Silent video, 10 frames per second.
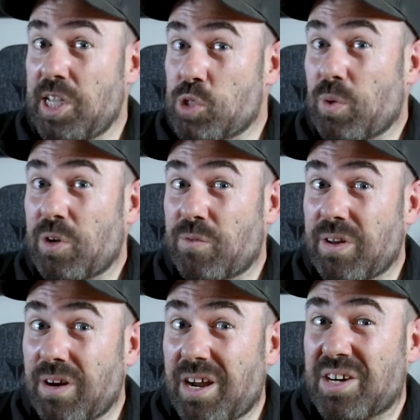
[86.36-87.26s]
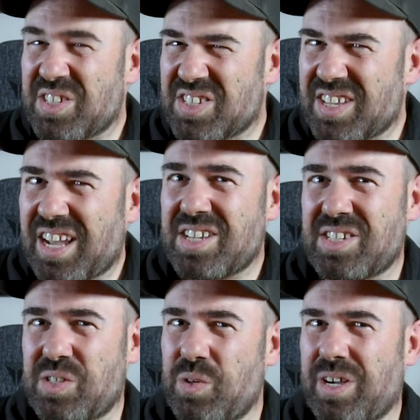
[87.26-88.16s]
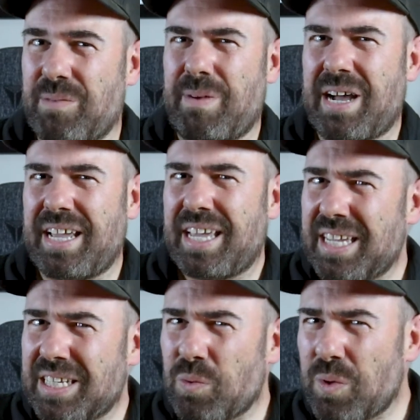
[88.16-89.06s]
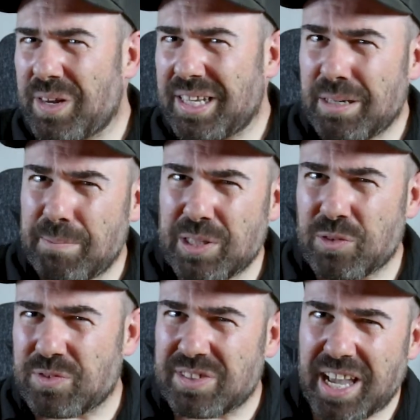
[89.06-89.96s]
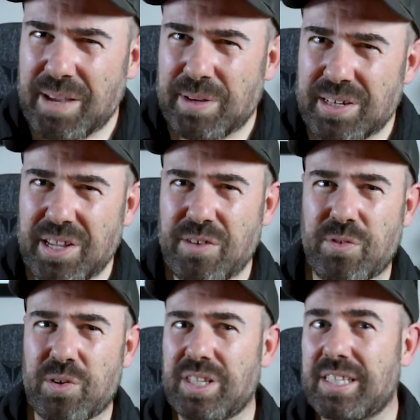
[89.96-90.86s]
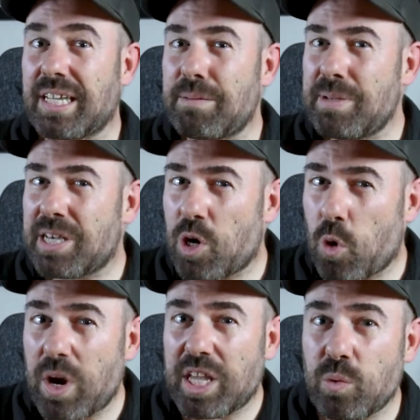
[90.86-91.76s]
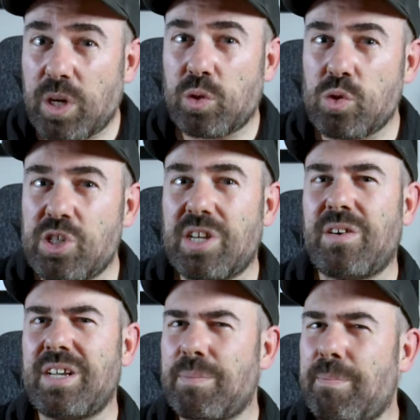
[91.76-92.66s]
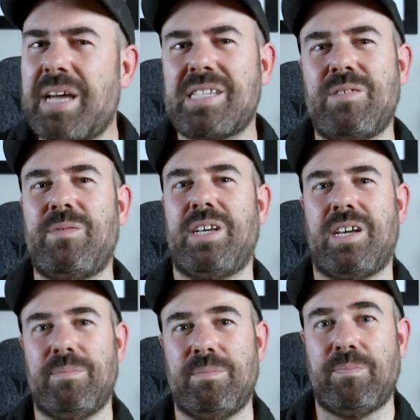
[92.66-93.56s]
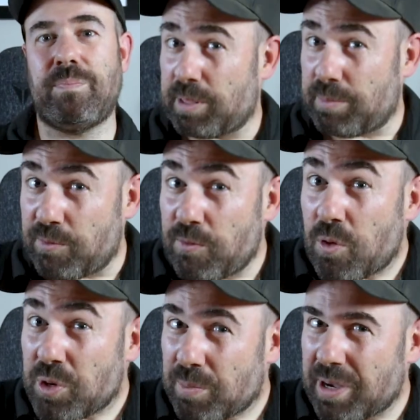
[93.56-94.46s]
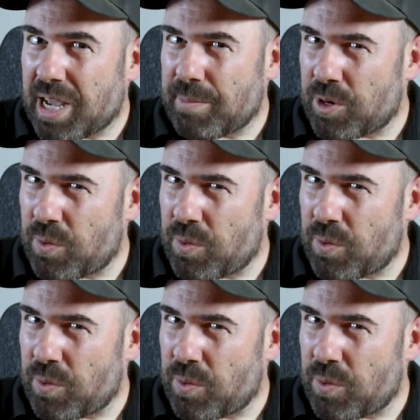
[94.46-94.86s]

It's one of the largest assets you can buy, and with a little bit of time and effort it can be a great way to generate passive income. But before you become a